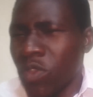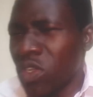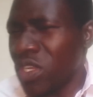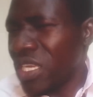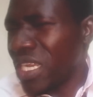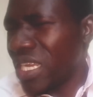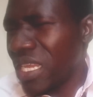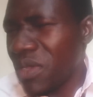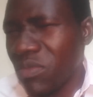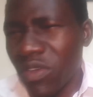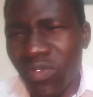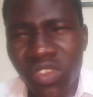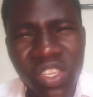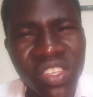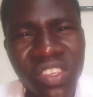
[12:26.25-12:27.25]
In the name
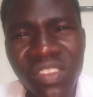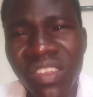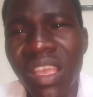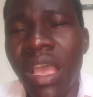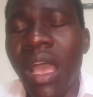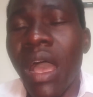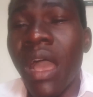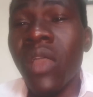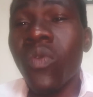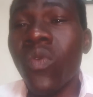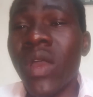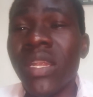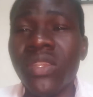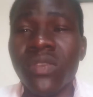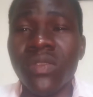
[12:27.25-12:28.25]
of Jesus. I
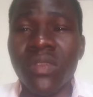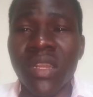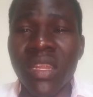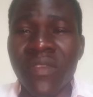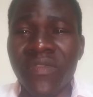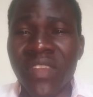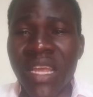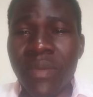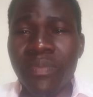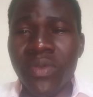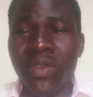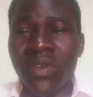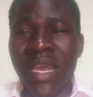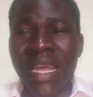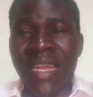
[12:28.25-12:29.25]
want you to lift up
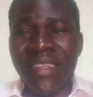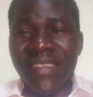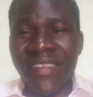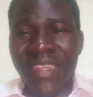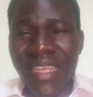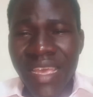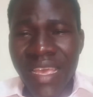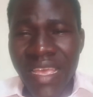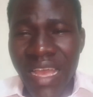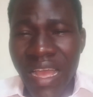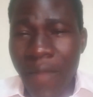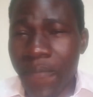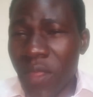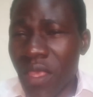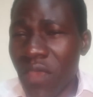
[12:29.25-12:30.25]
your hands in
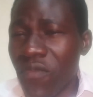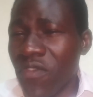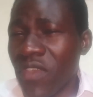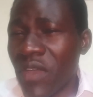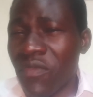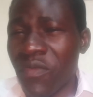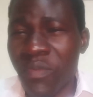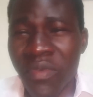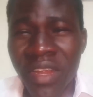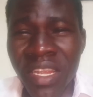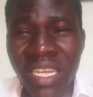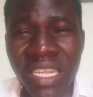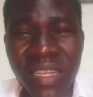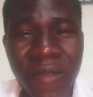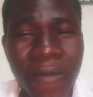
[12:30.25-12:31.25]
air if you have
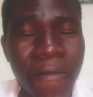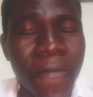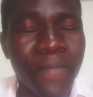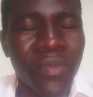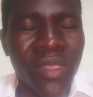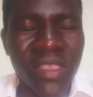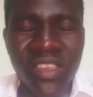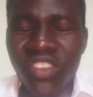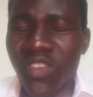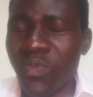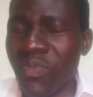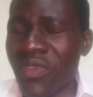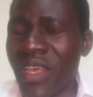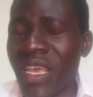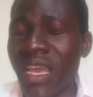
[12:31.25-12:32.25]
prayed this
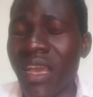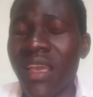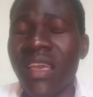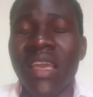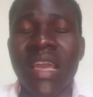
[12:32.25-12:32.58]
prayer,